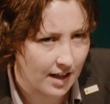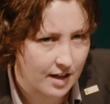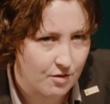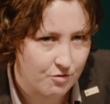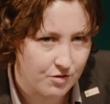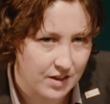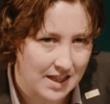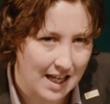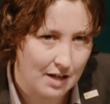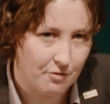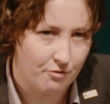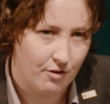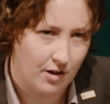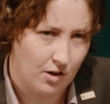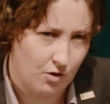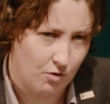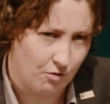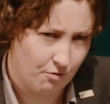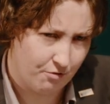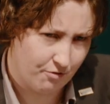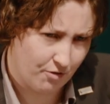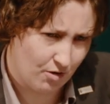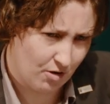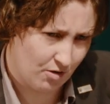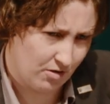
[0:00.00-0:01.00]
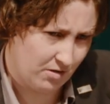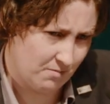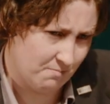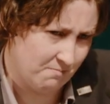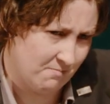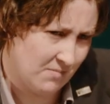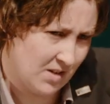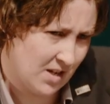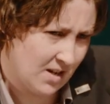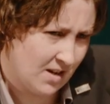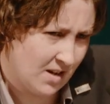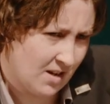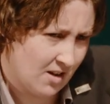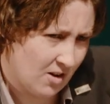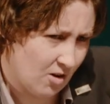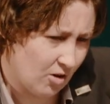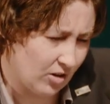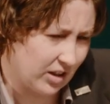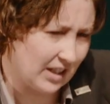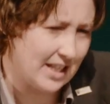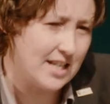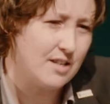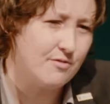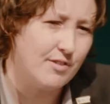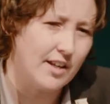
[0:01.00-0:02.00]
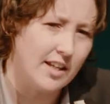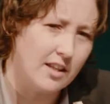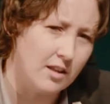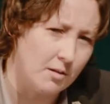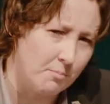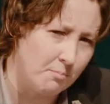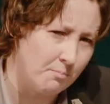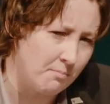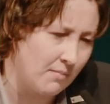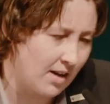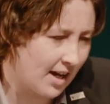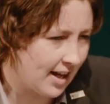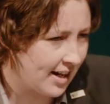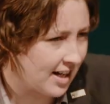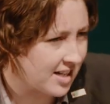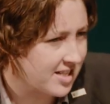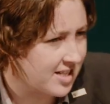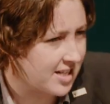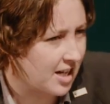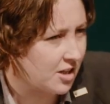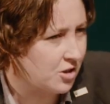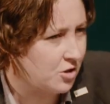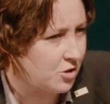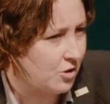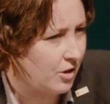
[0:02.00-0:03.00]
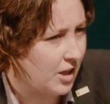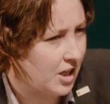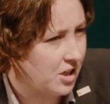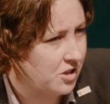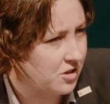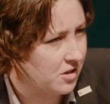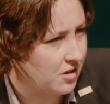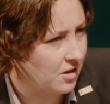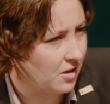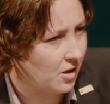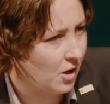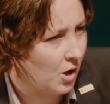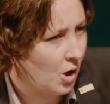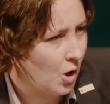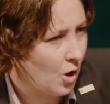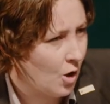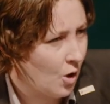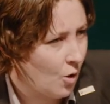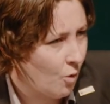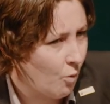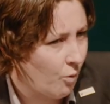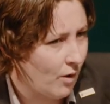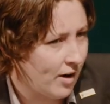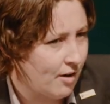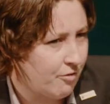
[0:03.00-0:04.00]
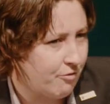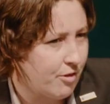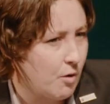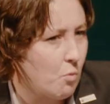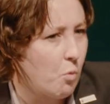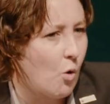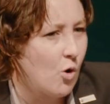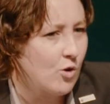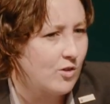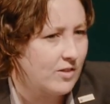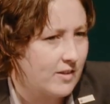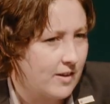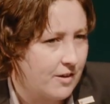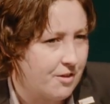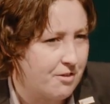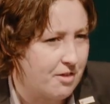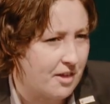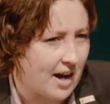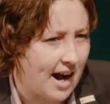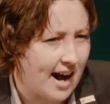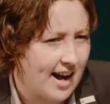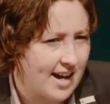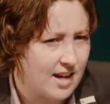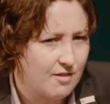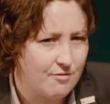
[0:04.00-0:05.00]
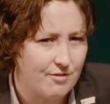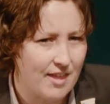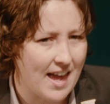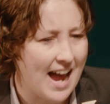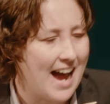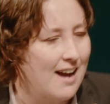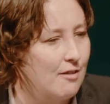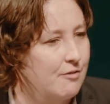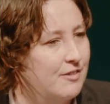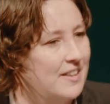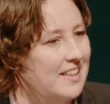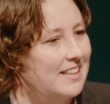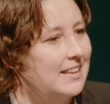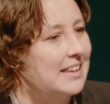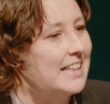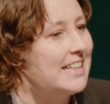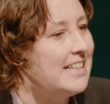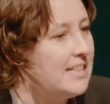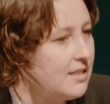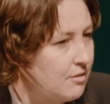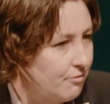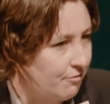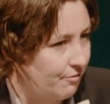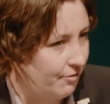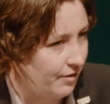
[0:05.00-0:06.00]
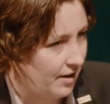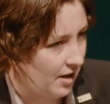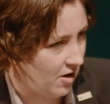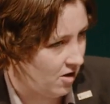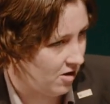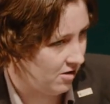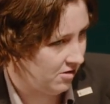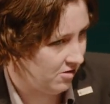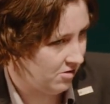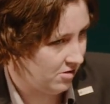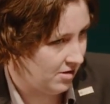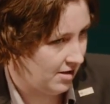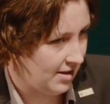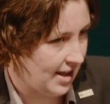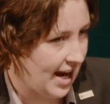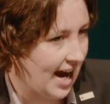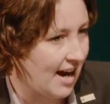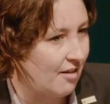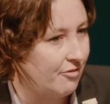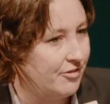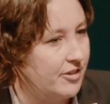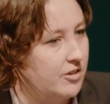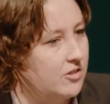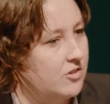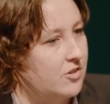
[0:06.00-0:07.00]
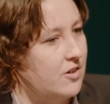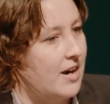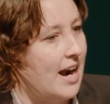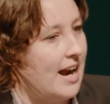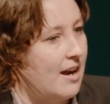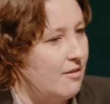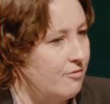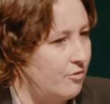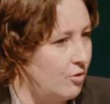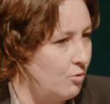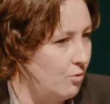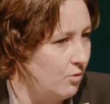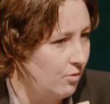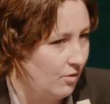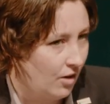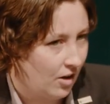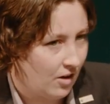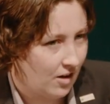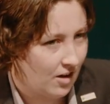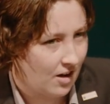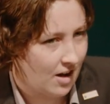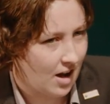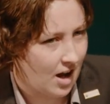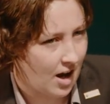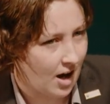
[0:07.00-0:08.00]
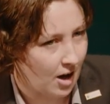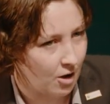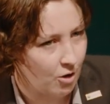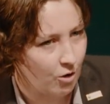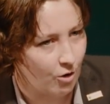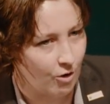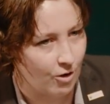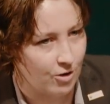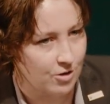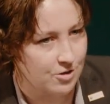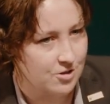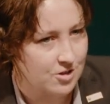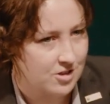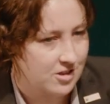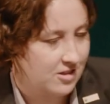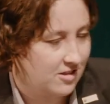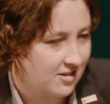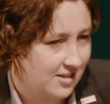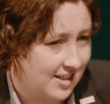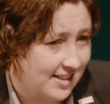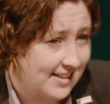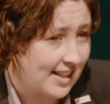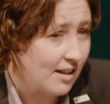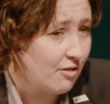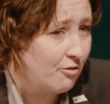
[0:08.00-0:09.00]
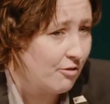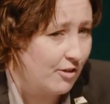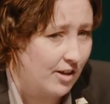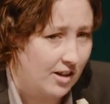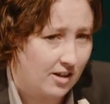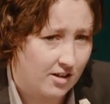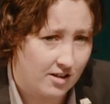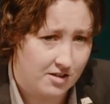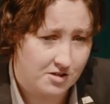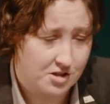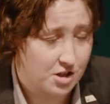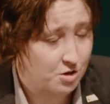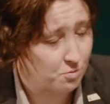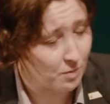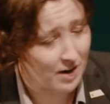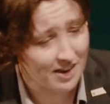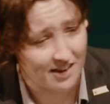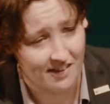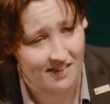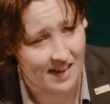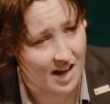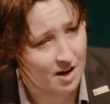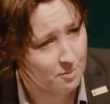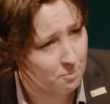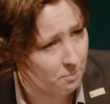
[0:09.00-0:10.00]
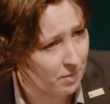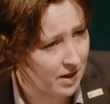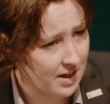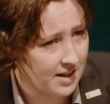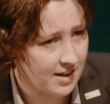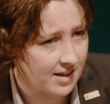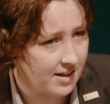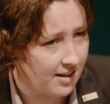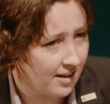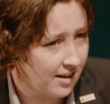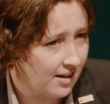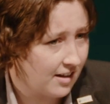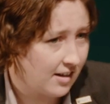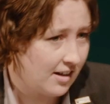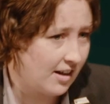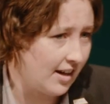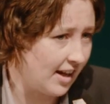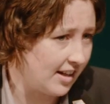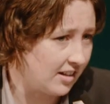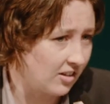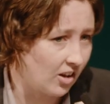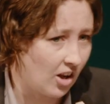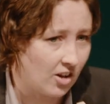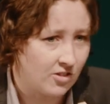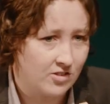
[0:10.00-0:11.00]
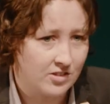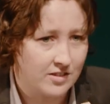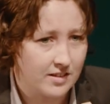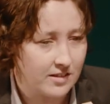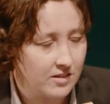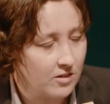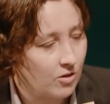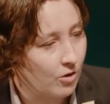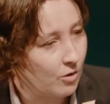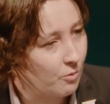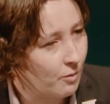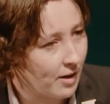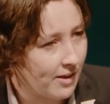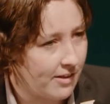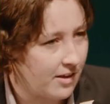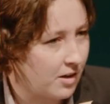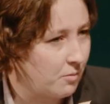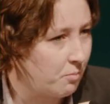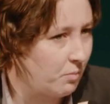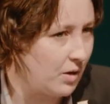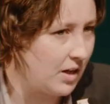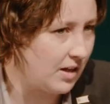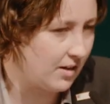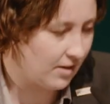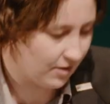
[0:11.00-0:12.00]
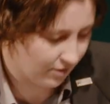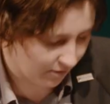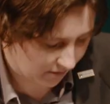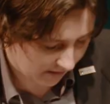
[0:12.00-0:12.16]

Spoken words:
life difficult for them or leaving them in a situation where if they want to thrive, they have to leave the country, they have to travel across to different countries, whether that be in London or whether it be